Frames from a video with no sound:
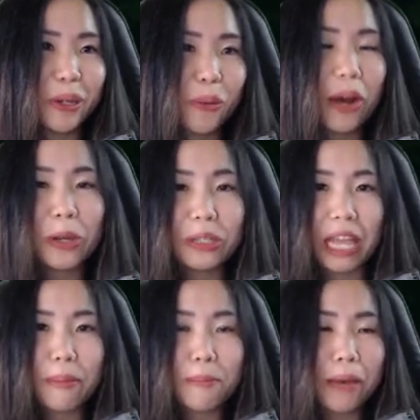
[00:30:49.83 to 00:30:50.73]
Why are you
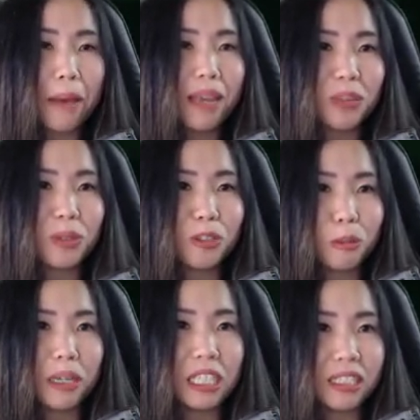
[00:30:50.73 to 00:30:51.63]
typing Pimax with so
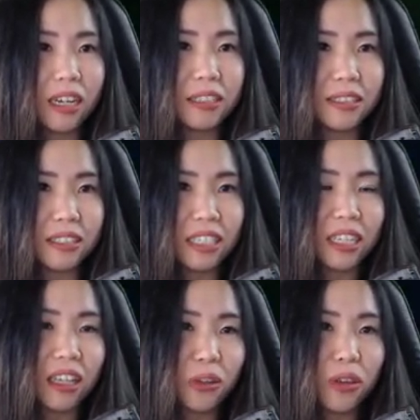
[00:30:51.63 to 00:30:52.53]
many dots?
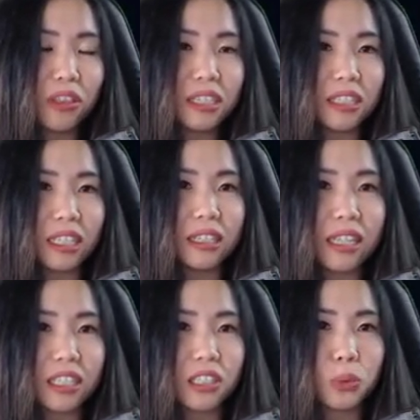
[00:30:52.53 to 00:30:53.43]
Do you think the
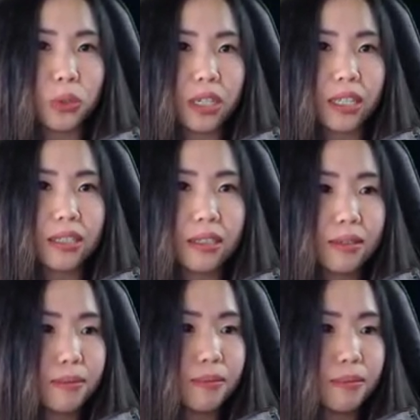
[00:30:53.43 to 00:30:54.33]
index? I'm sure I'm using the
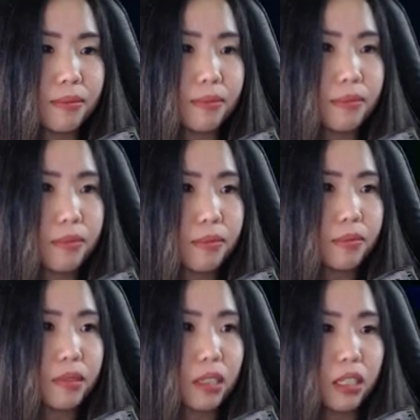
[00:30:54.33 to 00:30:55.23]
right weapon for
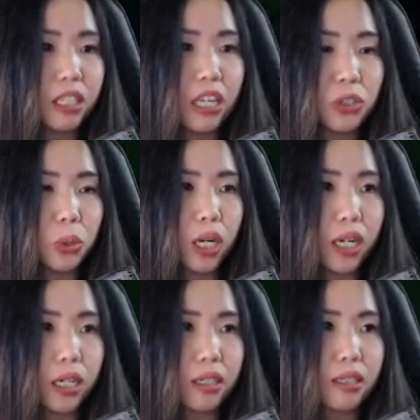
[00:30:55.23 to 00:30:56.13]
this. Not yes, you
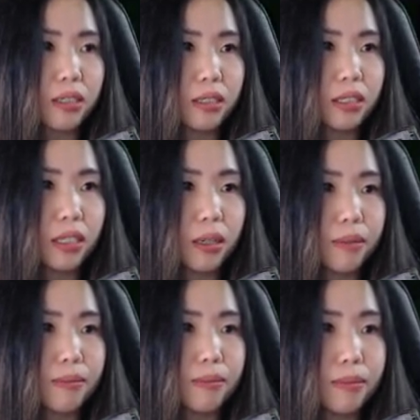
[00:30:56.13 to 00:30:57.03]
are. And I use
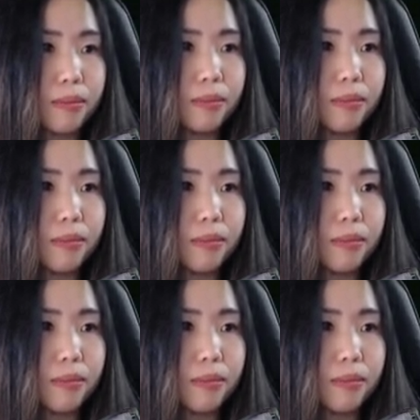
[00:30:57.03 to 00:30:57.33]
stone.